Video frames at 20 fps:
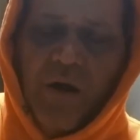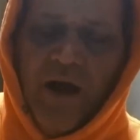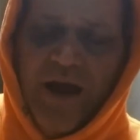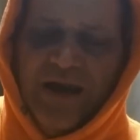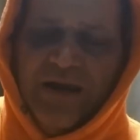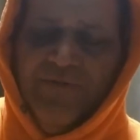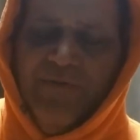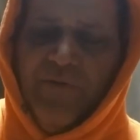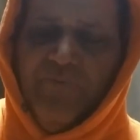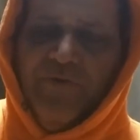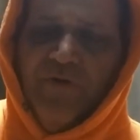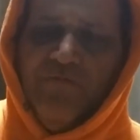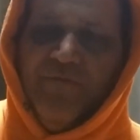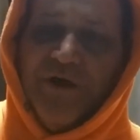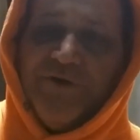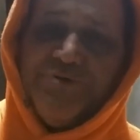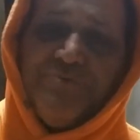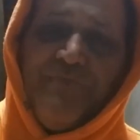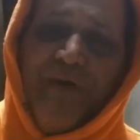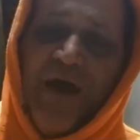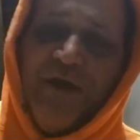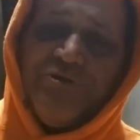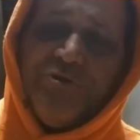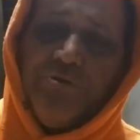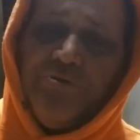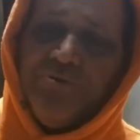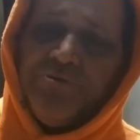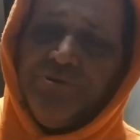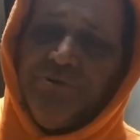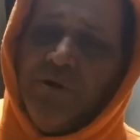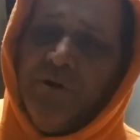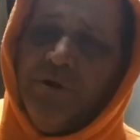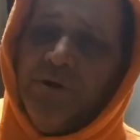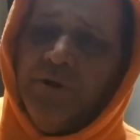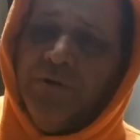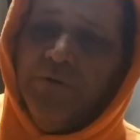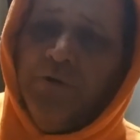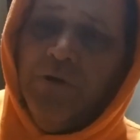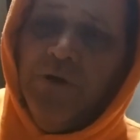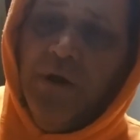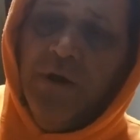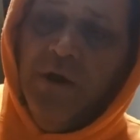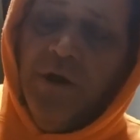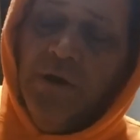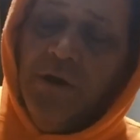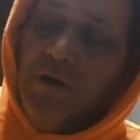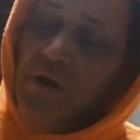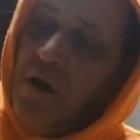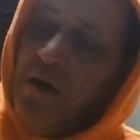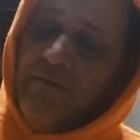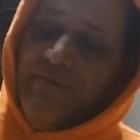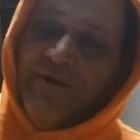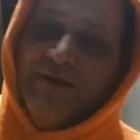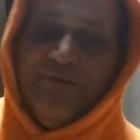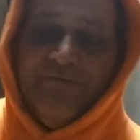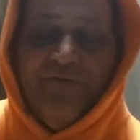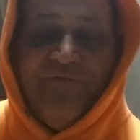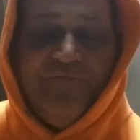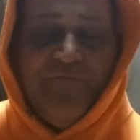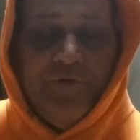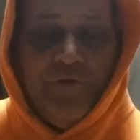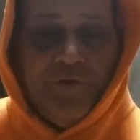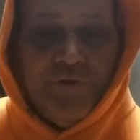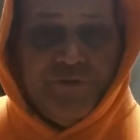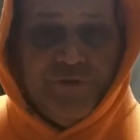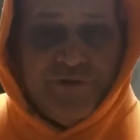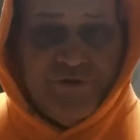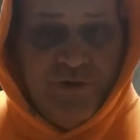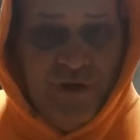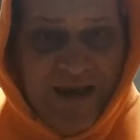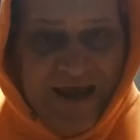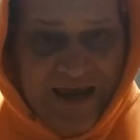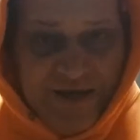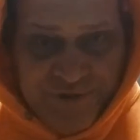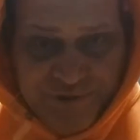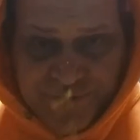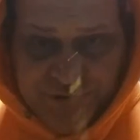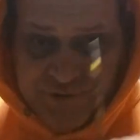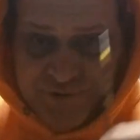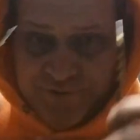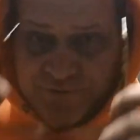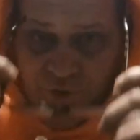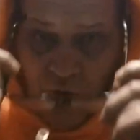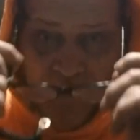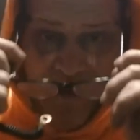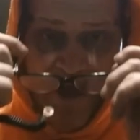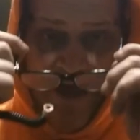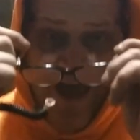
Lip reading: right, let me put my spectacles on, commonly referred to as glasses or